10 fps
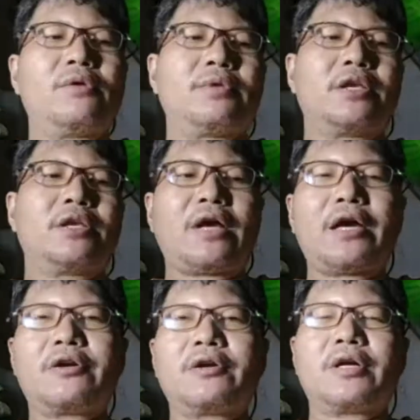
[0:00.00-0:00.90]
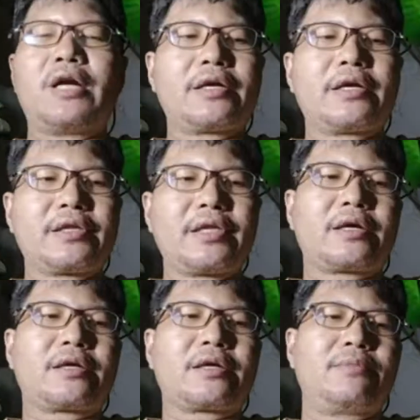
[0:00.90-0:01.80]
of the designer, the
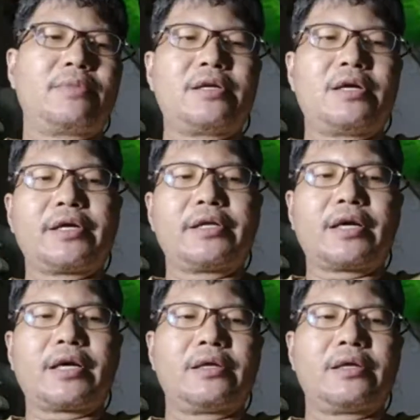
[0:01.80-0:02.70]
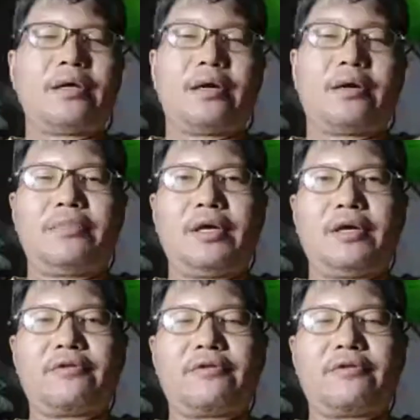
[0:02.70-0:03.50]
architect, the blade architect, and the blades